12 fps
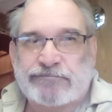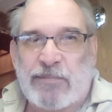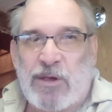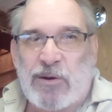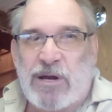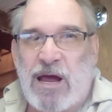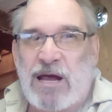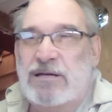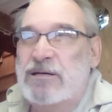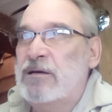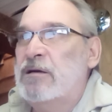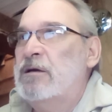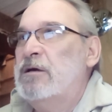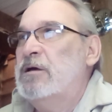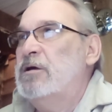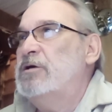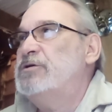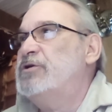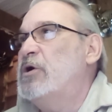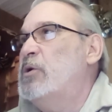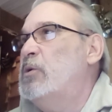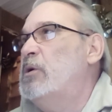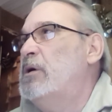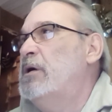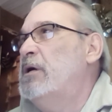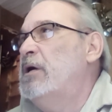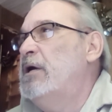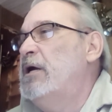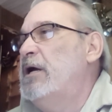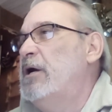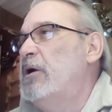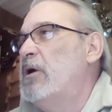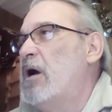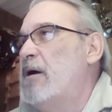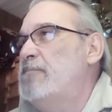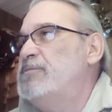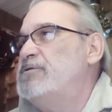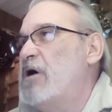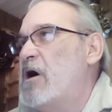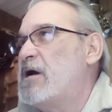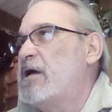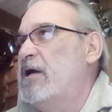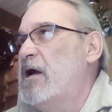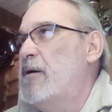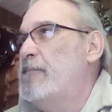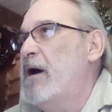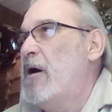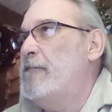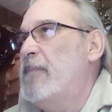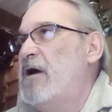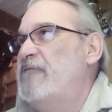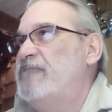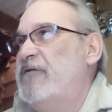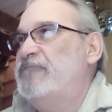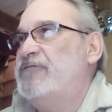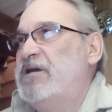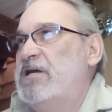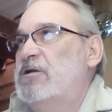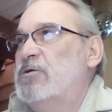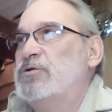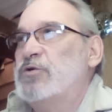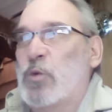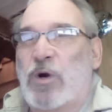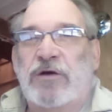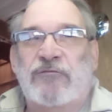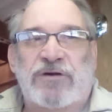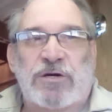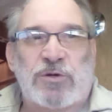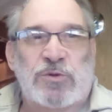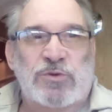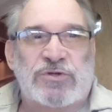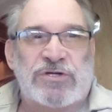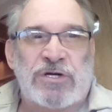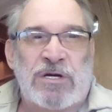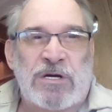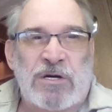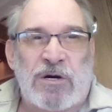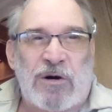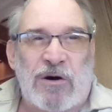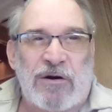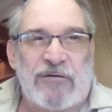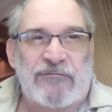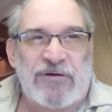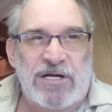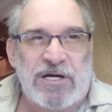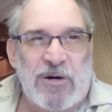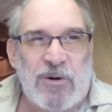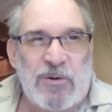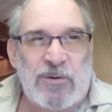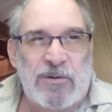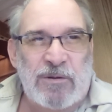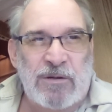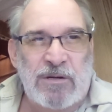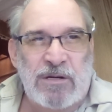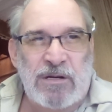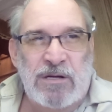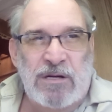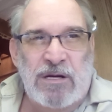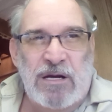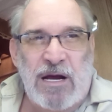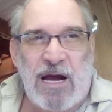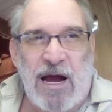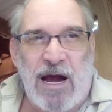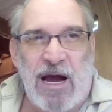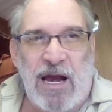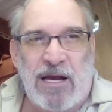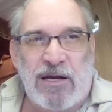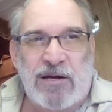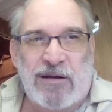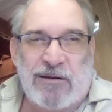Okay? So here I'm talking about my 15 or 20 views on a video and